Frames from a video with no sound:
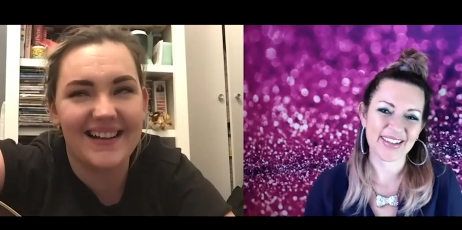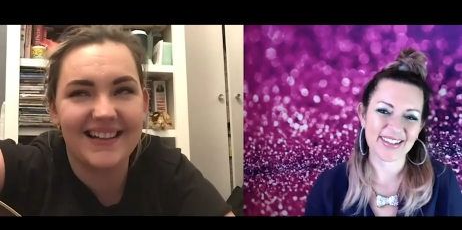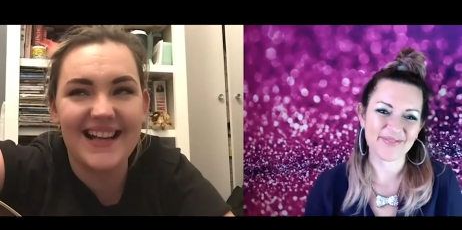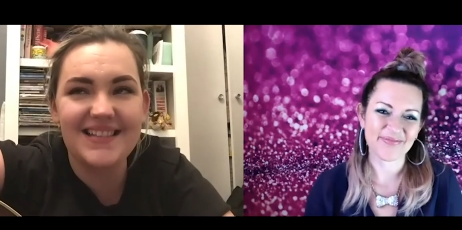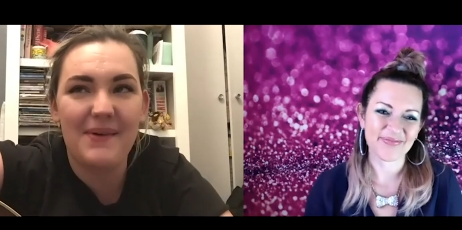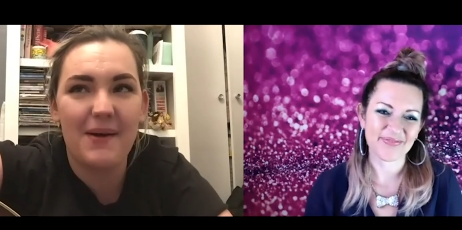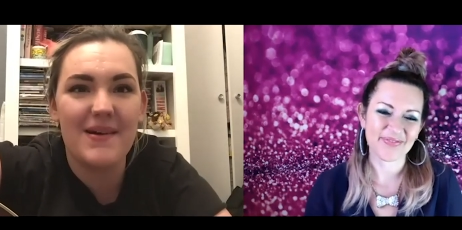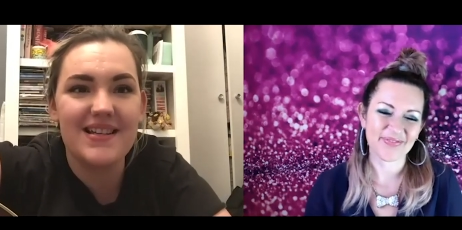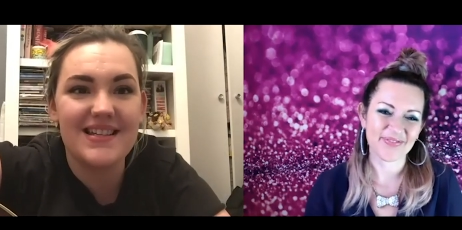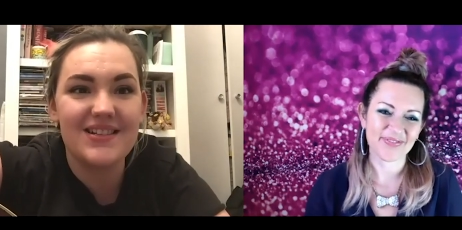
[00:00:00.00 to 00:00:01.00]
Speaker 1: i guess my
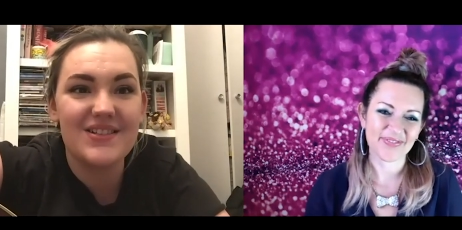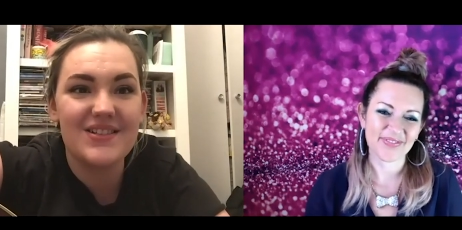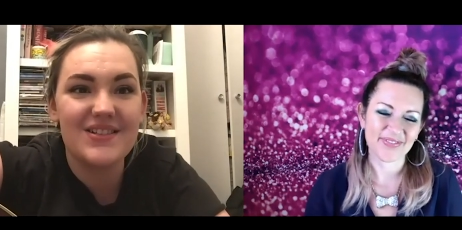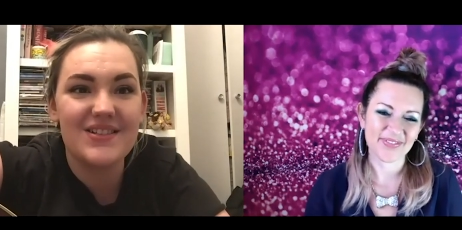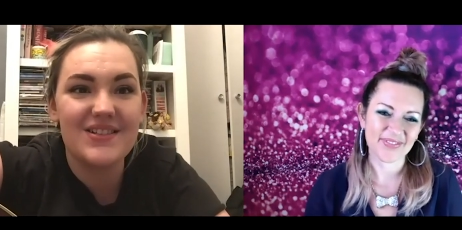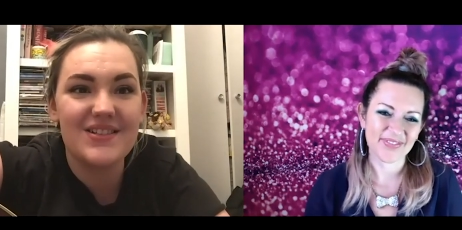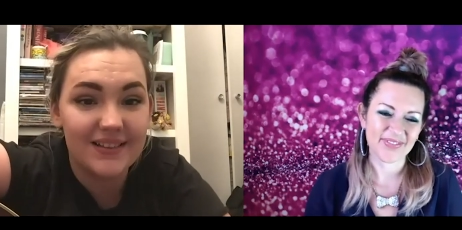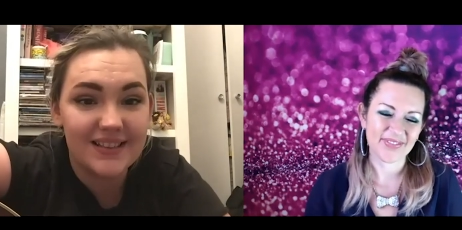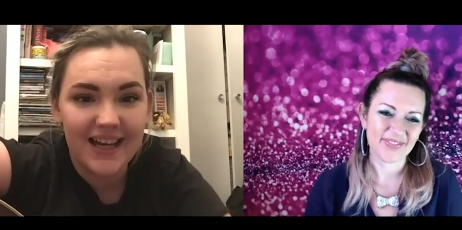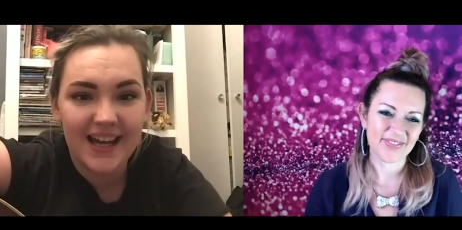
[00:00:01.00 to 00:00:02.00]
message to the
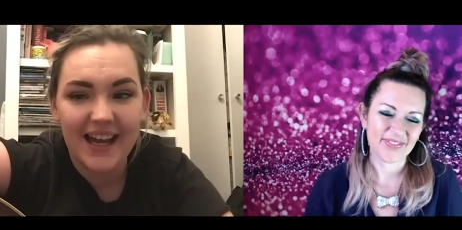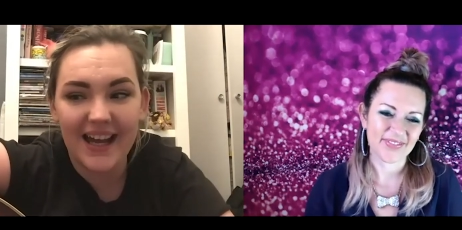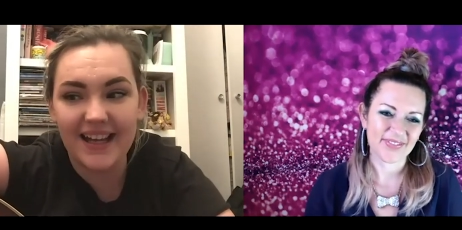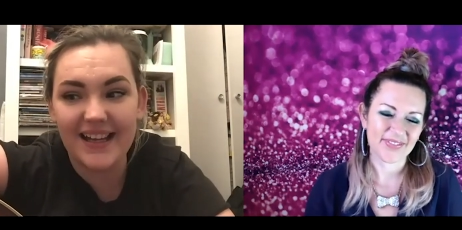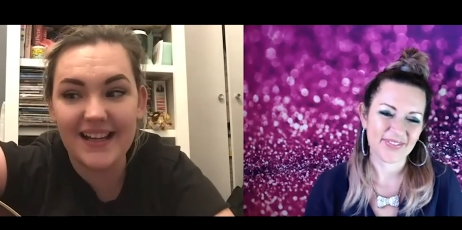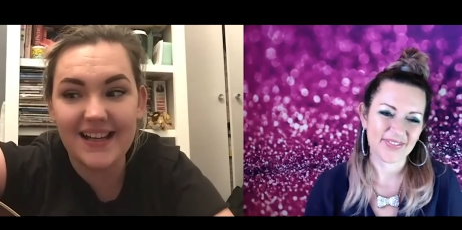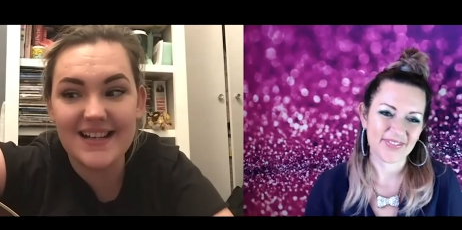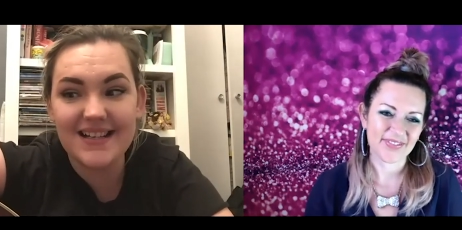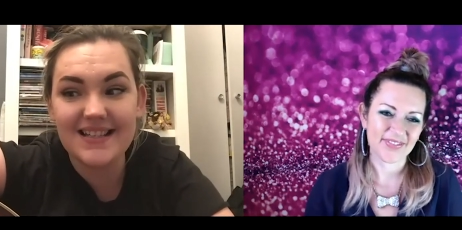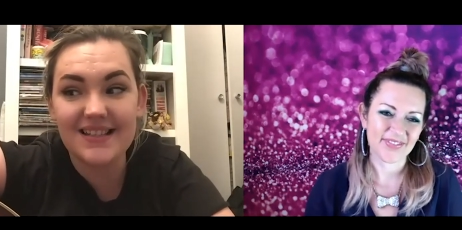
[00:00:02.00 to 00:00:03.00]
world
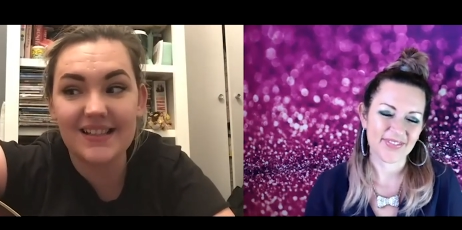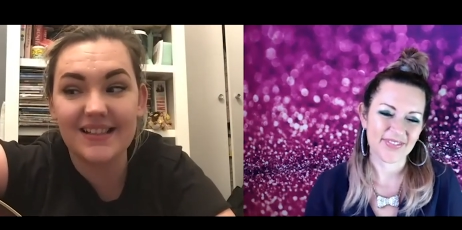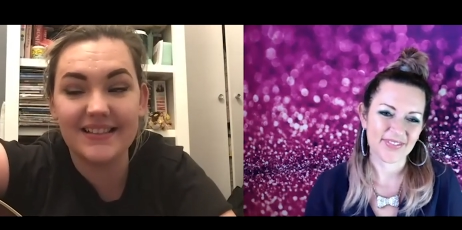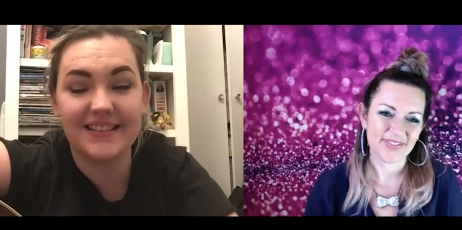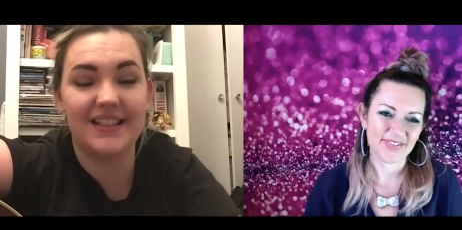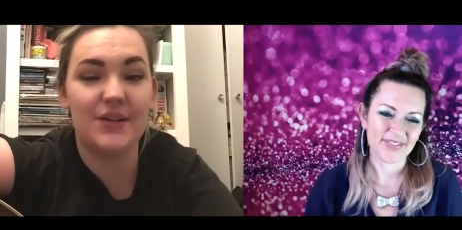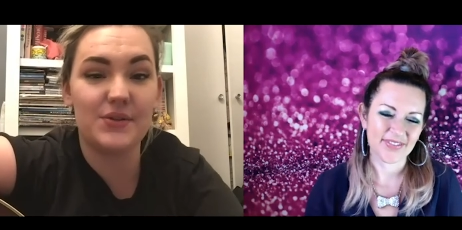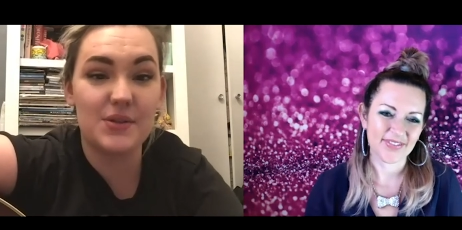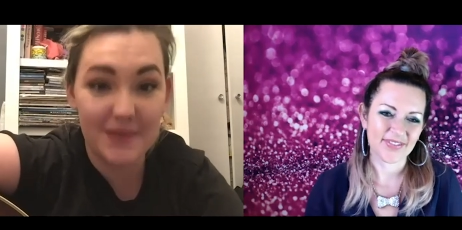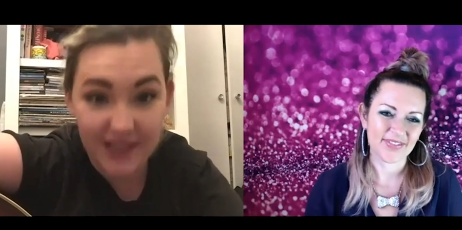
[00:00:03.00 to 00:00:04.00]
is continue
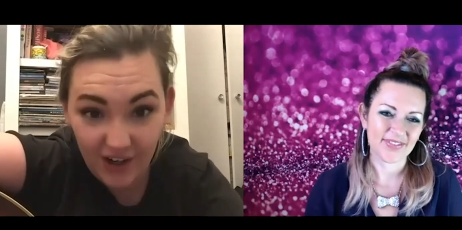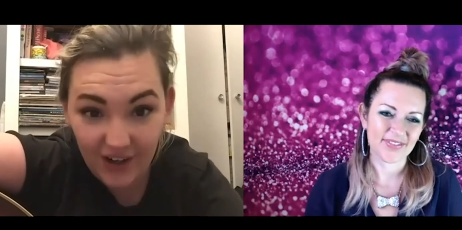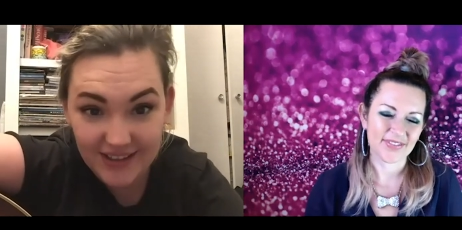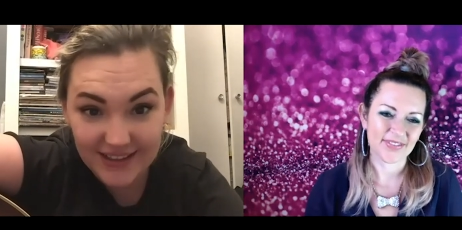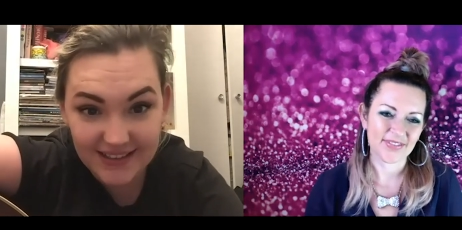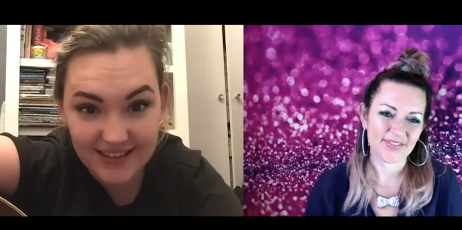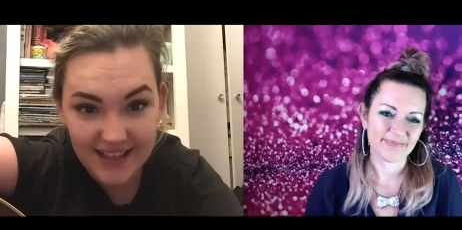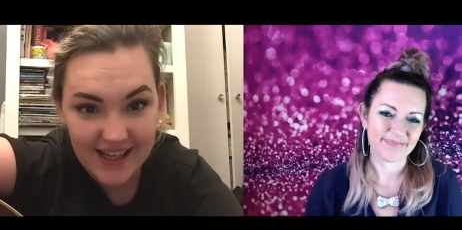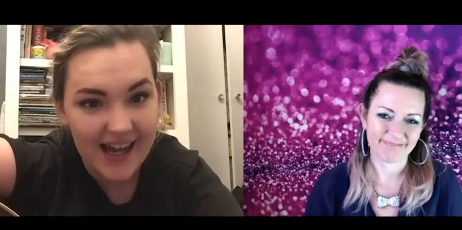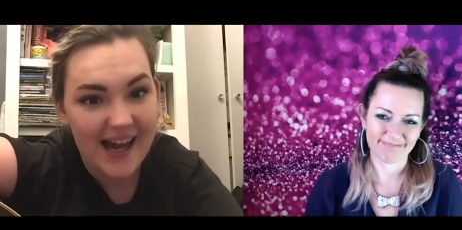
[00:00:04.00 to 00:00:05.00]
to be kind
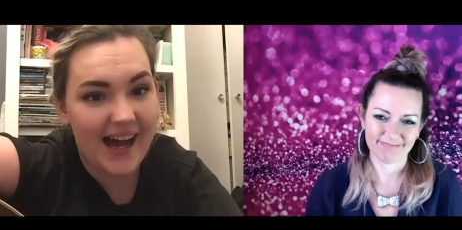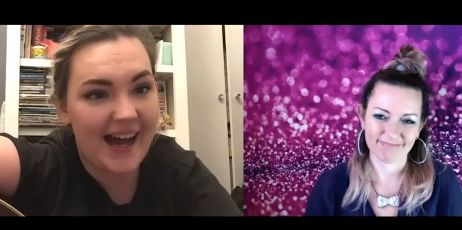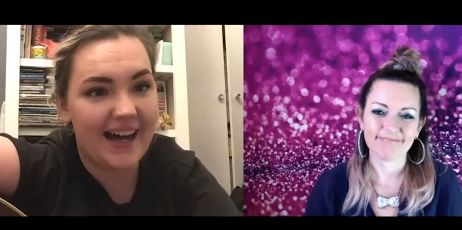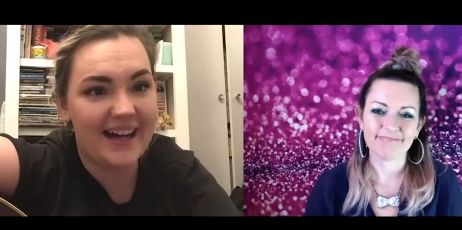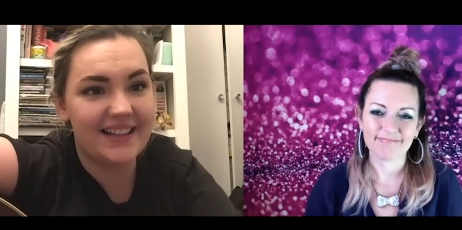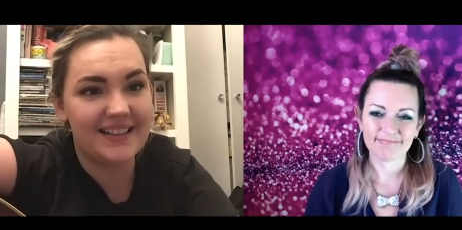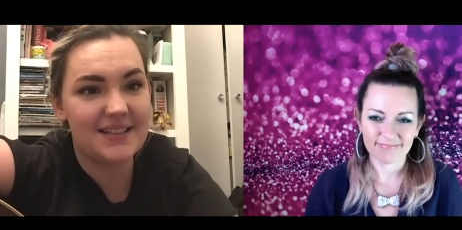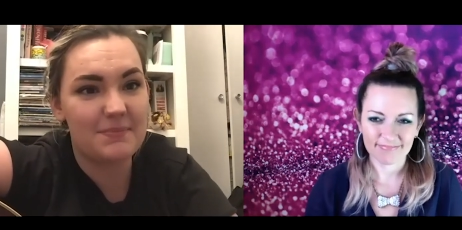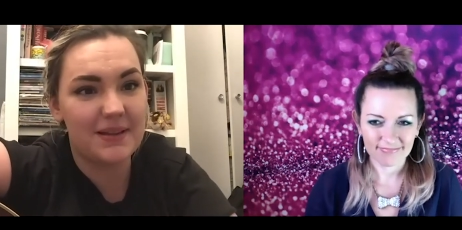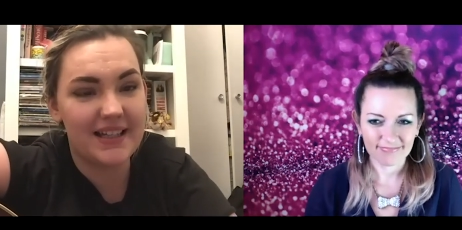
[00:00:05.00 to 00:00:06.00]
and
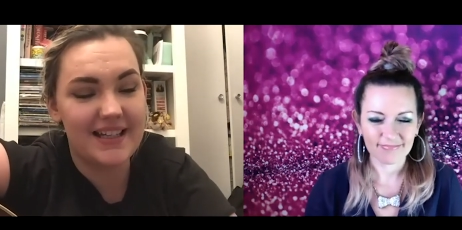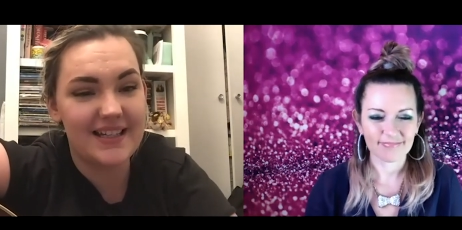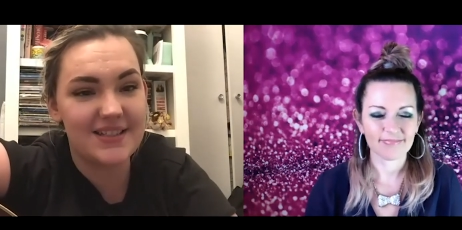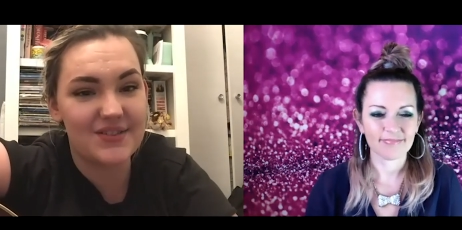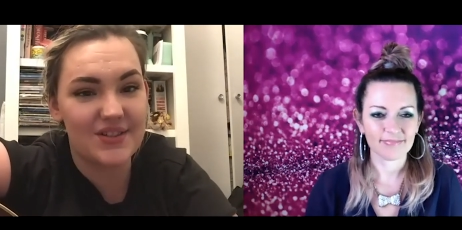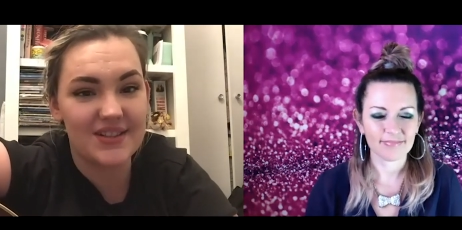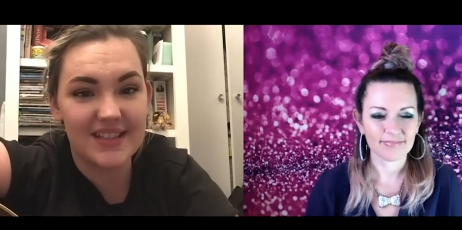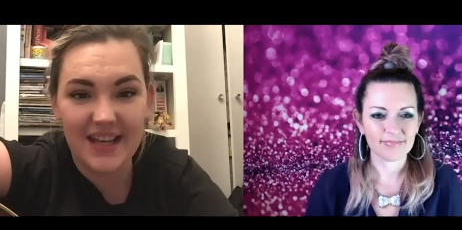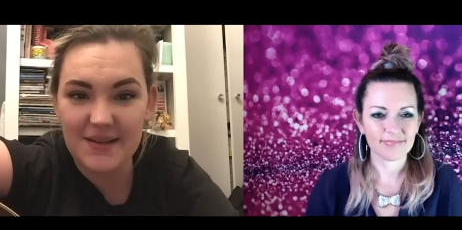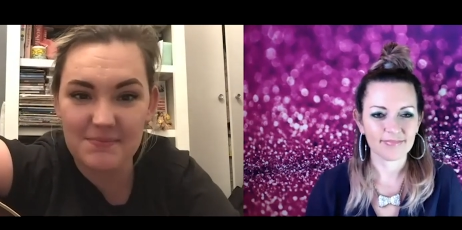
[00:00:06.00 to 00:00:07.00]
please just
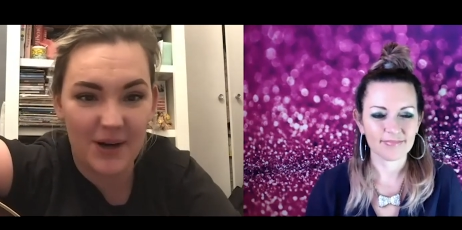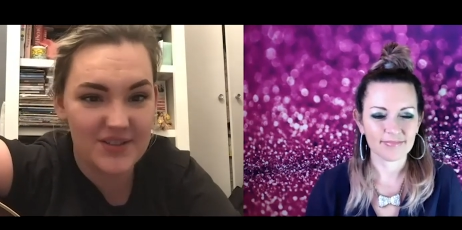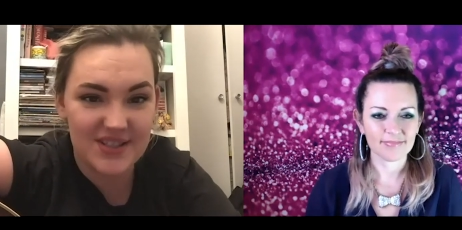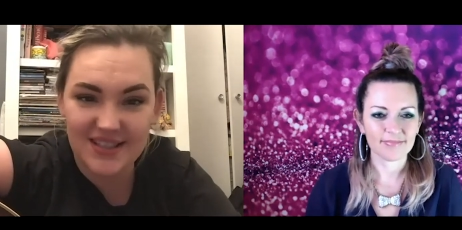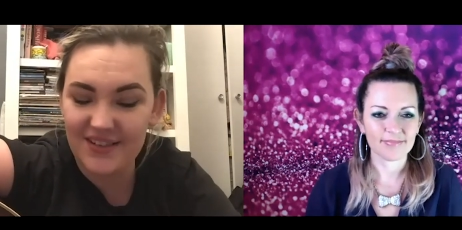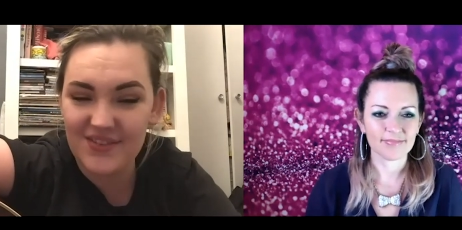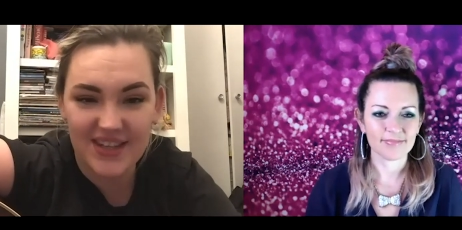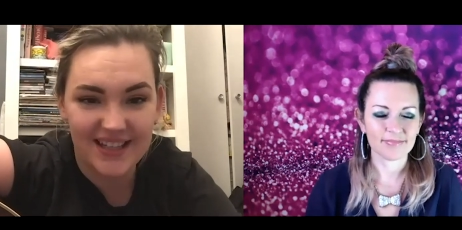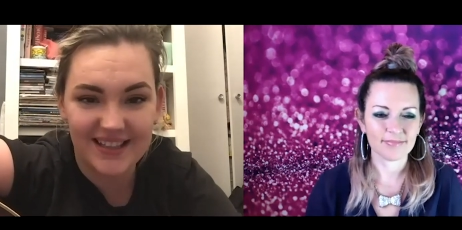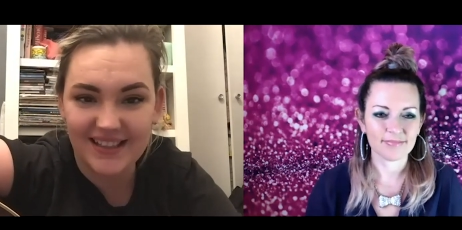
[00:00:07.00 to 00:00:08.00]
keep positive
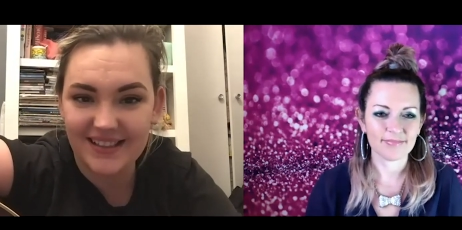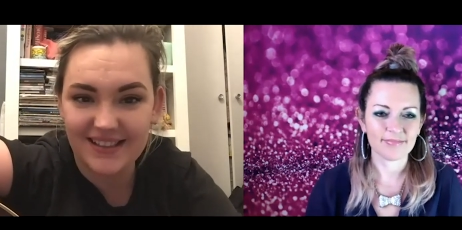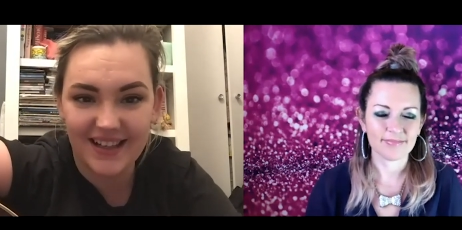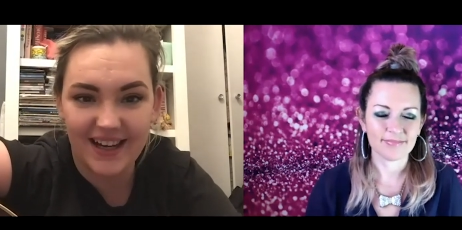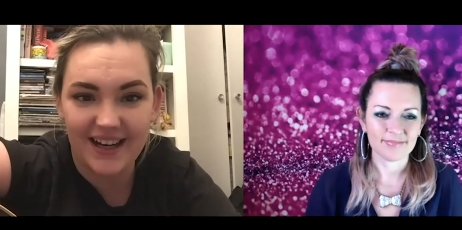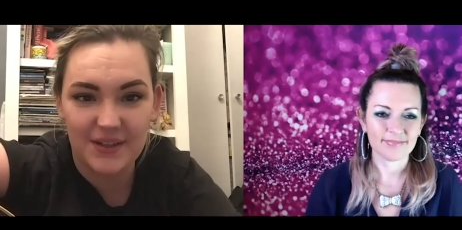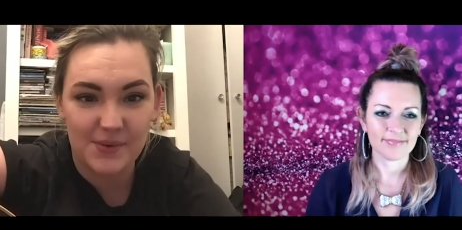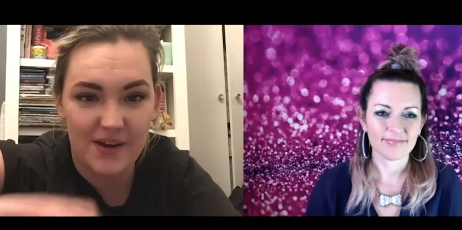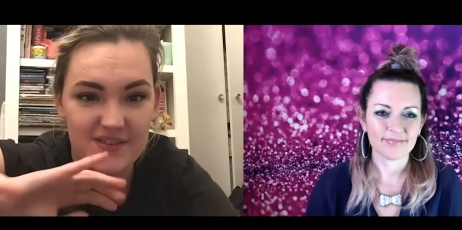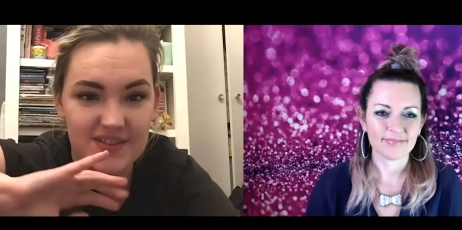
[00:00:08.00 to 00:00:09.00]
thinking and whatever